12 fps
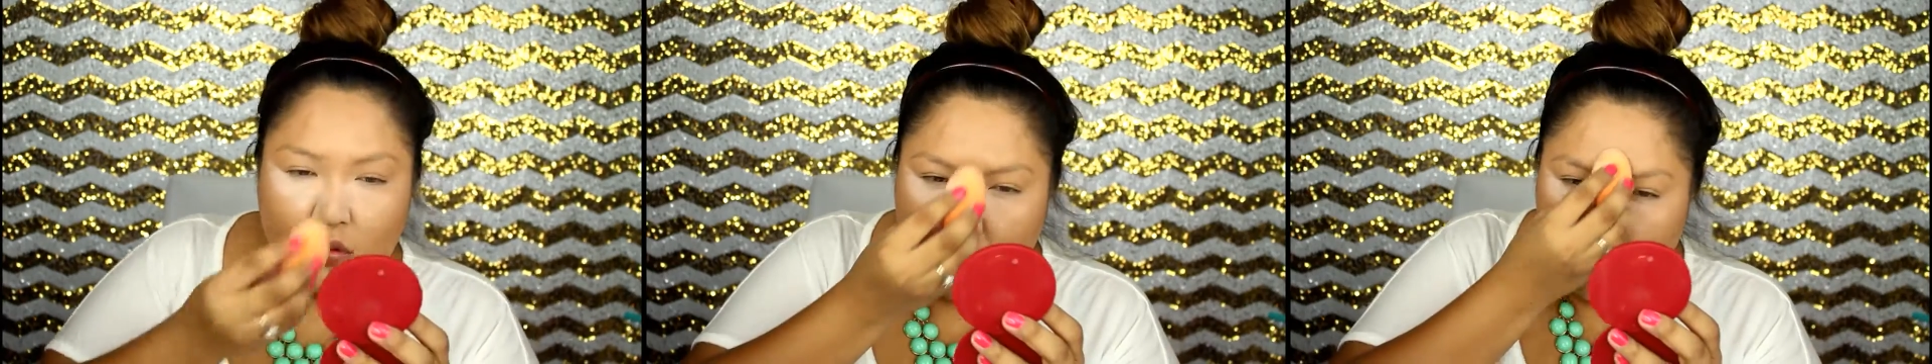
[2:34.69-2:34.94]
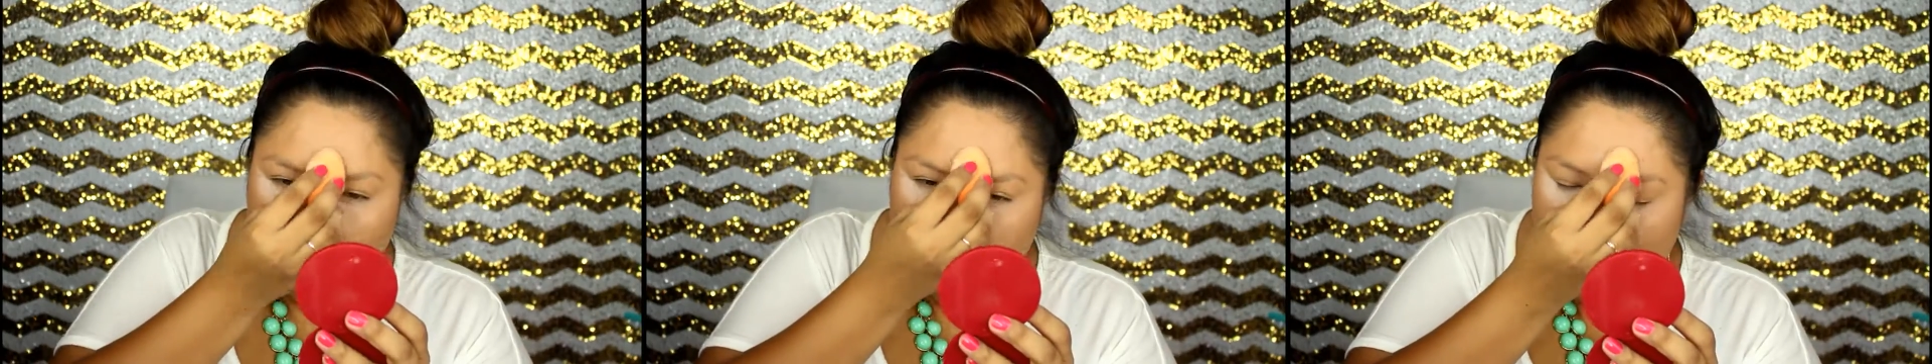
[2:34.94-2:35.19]
And
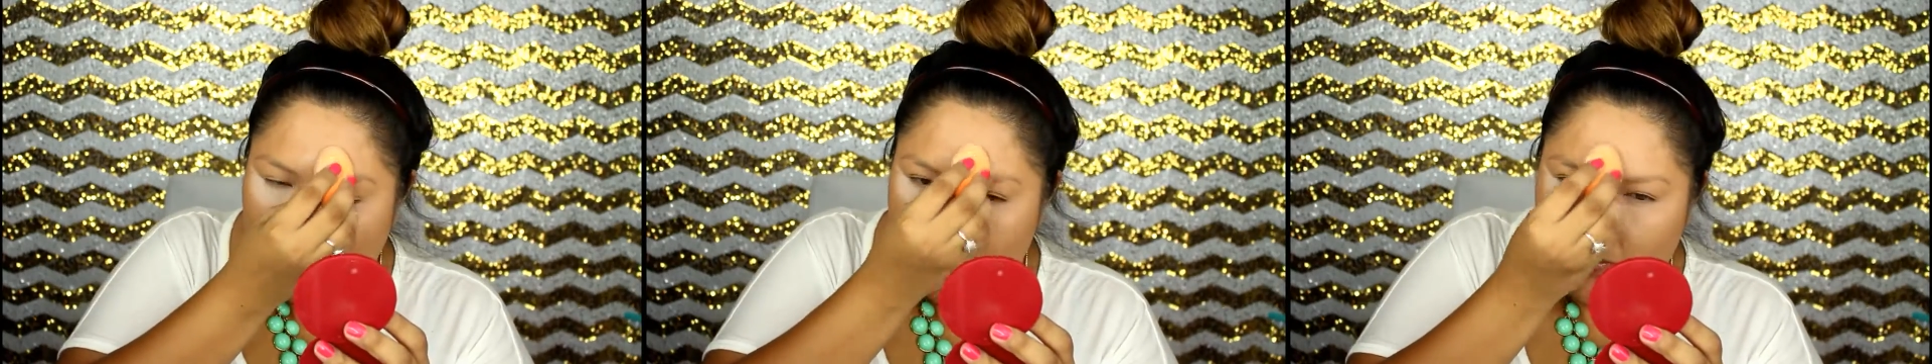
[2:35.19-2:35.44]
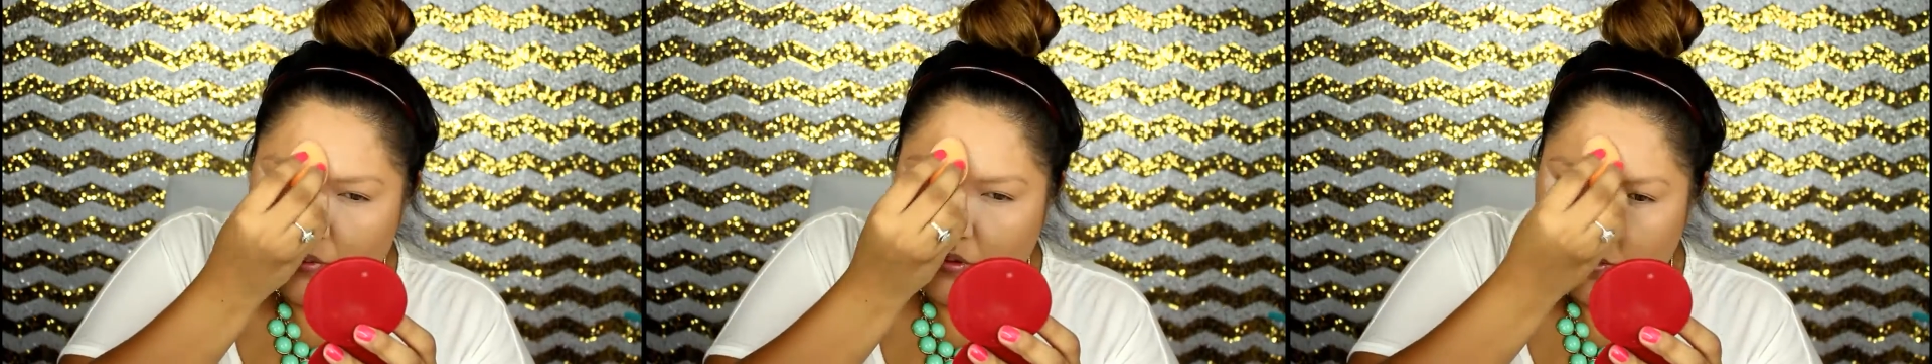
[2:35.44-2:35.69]
now I'm going to
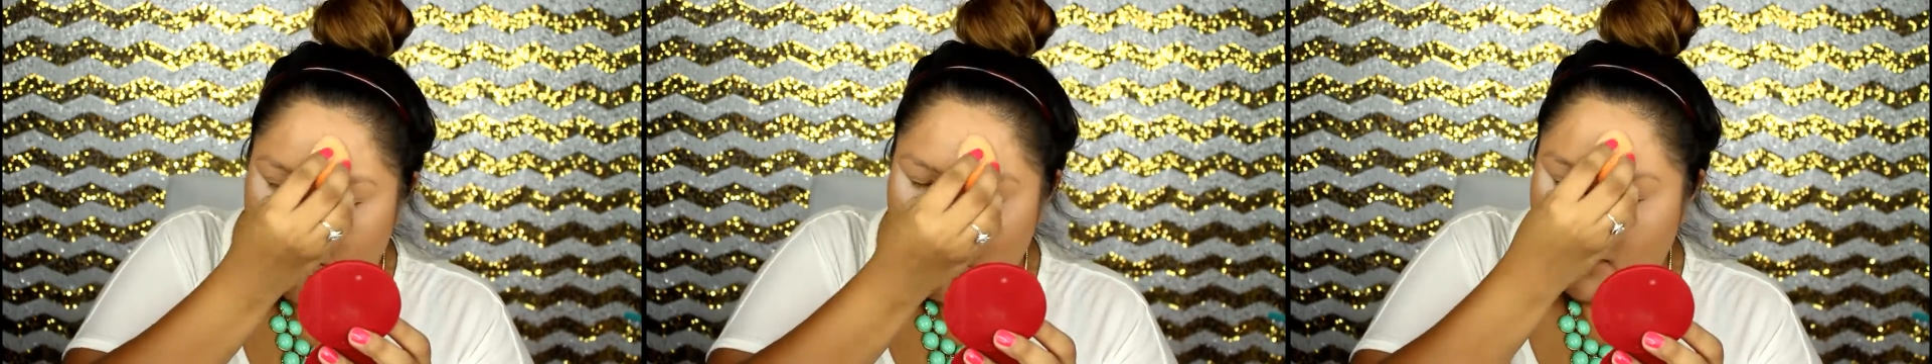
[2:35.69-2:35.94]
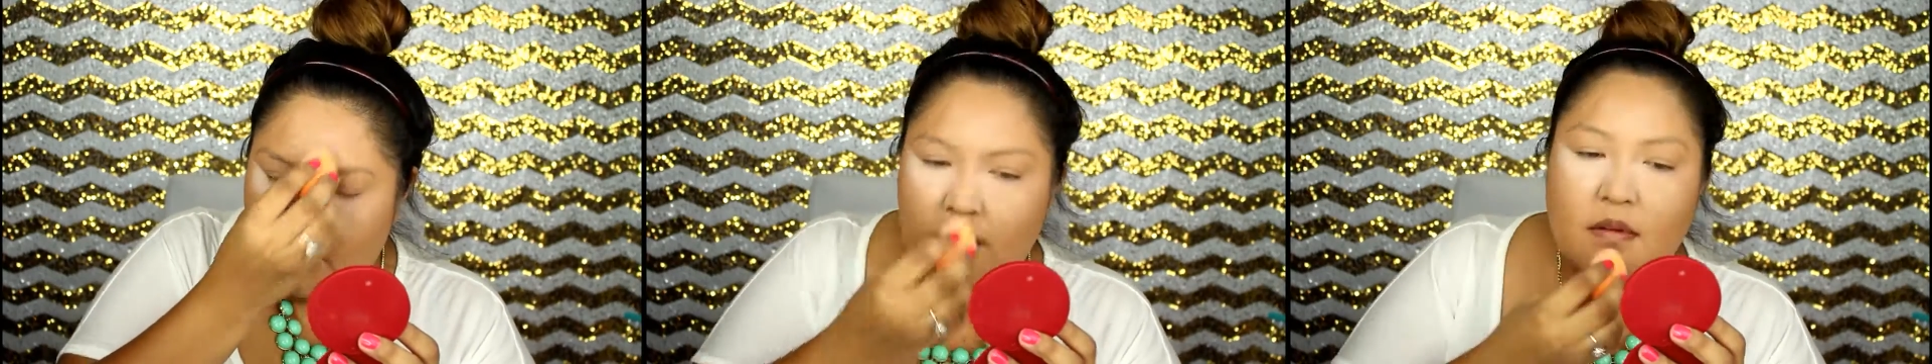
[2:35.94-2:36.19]
go in with the
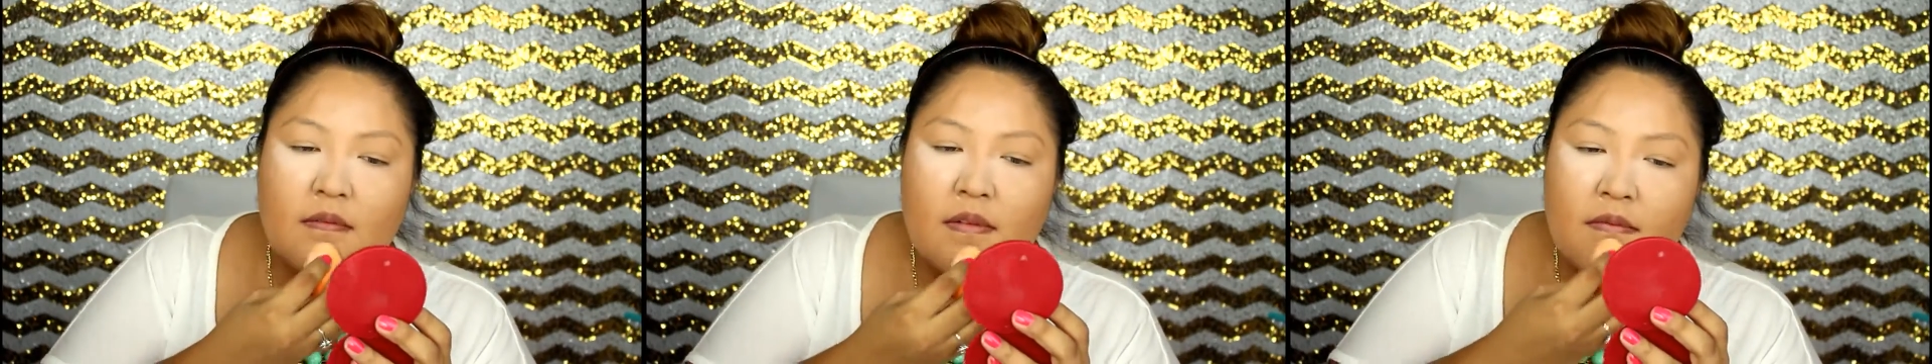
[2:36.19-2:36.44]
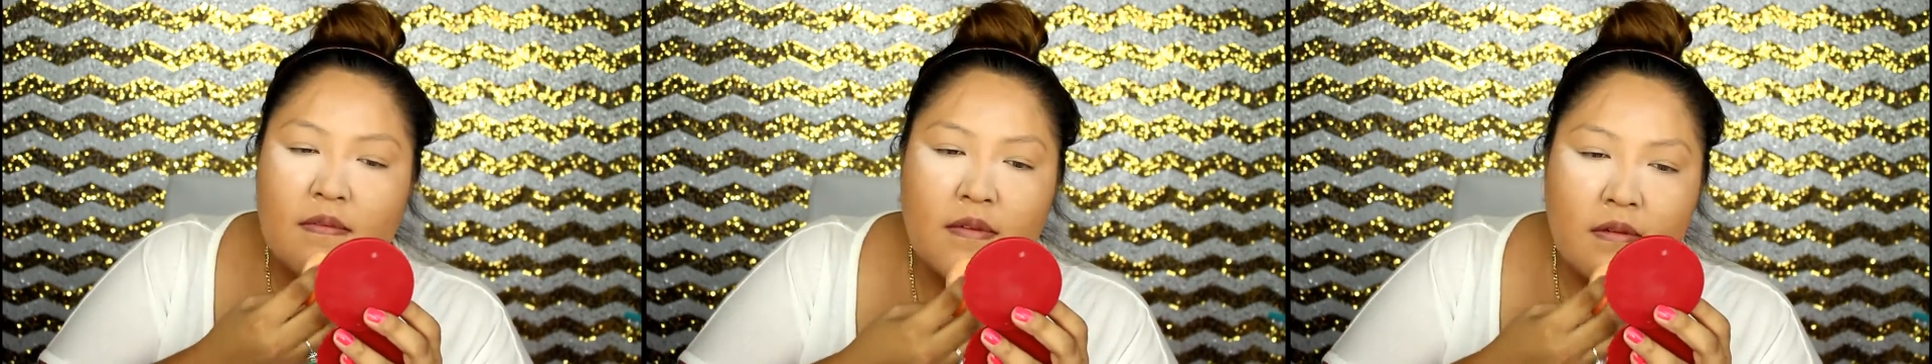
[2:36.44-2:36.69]
Airspun
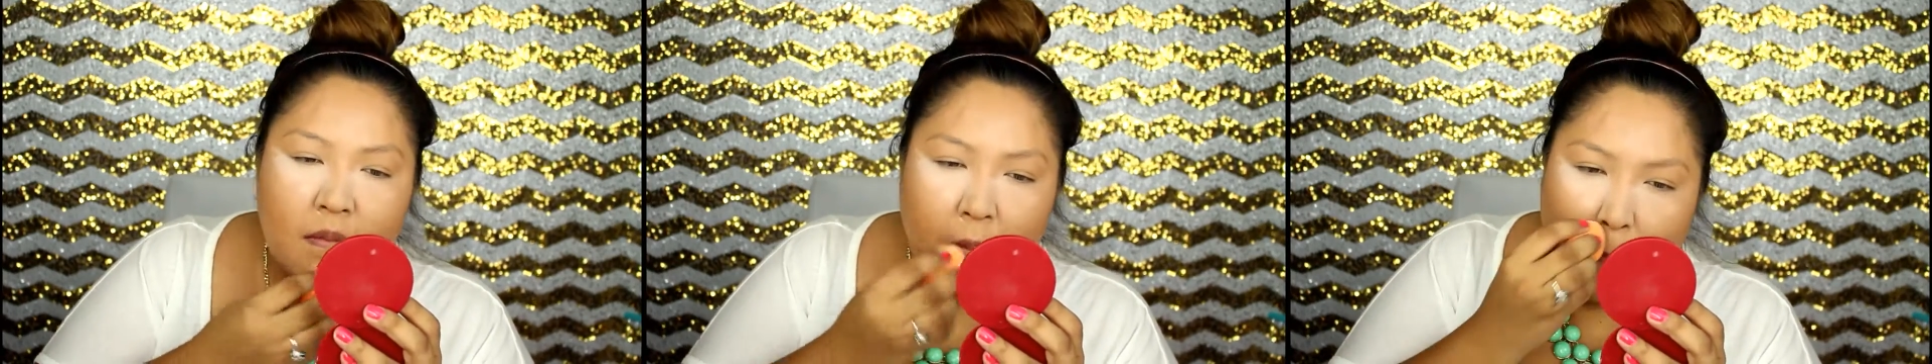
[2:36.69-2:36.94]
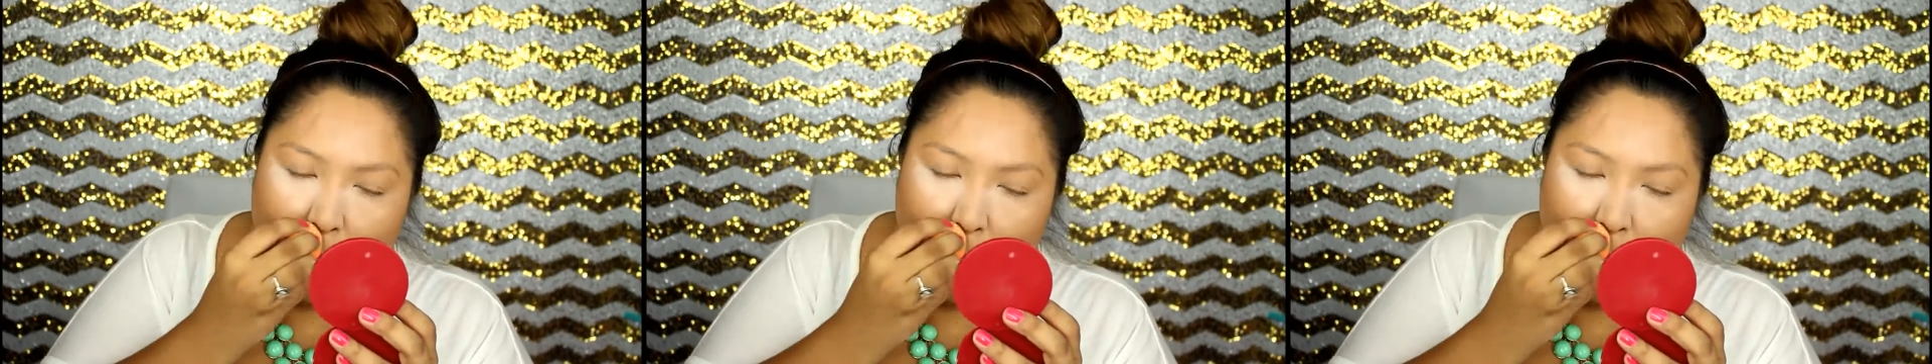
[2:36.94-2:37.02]
translucent